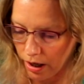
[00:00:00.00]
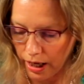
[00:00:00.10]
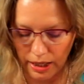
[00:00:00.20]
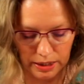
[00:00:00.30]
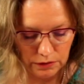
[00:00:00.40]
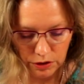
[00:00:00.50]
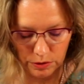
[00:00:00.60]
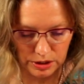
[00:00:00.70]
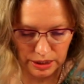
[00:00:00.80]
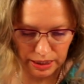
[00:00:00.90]
And if you
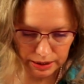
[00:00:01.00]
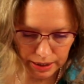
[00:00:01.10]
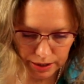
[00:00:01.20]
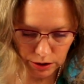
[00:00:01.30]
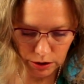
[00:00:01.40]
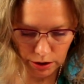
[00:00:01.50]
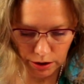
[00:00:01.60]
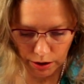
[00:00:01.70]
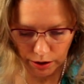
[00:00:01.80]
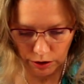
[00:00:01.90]
see that
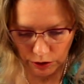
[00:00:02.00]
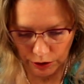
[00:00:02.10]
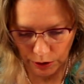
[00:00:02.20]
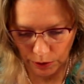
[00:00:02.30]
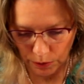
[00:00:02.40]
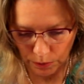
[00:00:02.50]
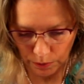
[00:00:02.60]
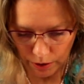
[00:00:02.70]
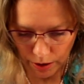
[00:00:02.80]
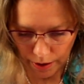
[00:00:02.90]
your glue,